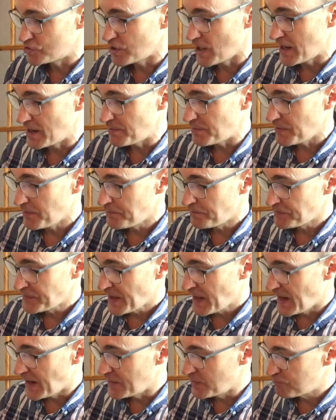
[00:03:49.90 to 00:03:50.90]
shape,
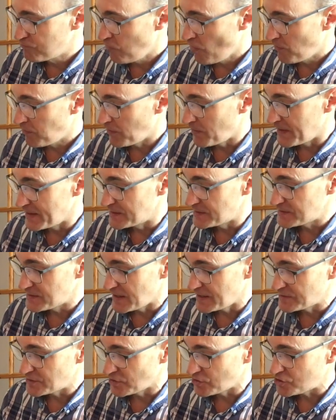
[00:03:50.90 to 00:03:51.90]
and the problem is
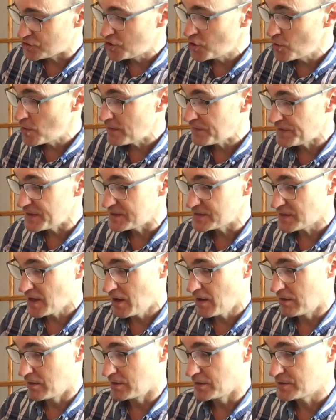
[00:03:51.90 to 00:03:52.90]
that two of these
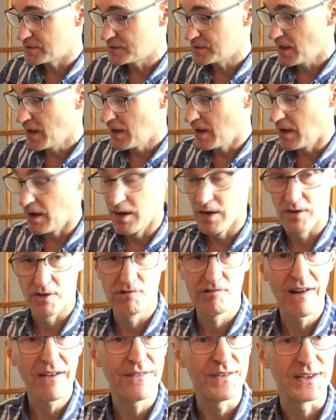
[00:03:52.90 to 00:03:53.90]
cards are
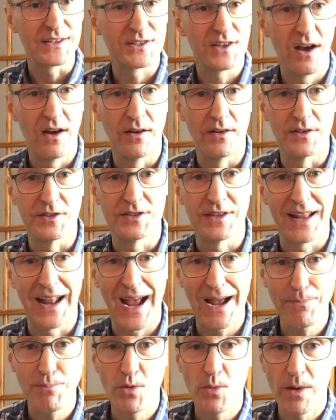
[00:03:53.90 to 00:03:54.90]
graphics cards, and
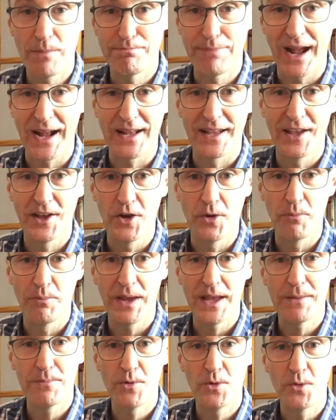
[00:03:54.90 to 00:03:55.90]
Apple were banking on
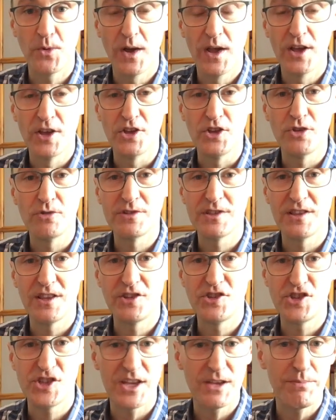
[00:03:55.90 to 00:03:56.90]
people using
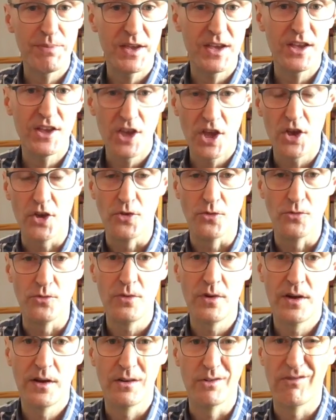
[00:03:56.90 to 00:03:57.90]
the
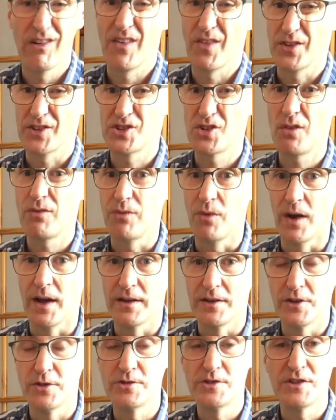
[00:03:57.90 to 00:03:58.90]
GPU, or rather the software
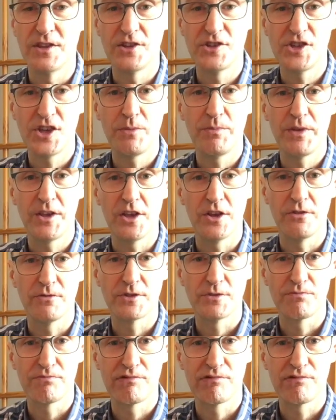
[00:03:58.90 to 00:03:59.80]
using the GPU to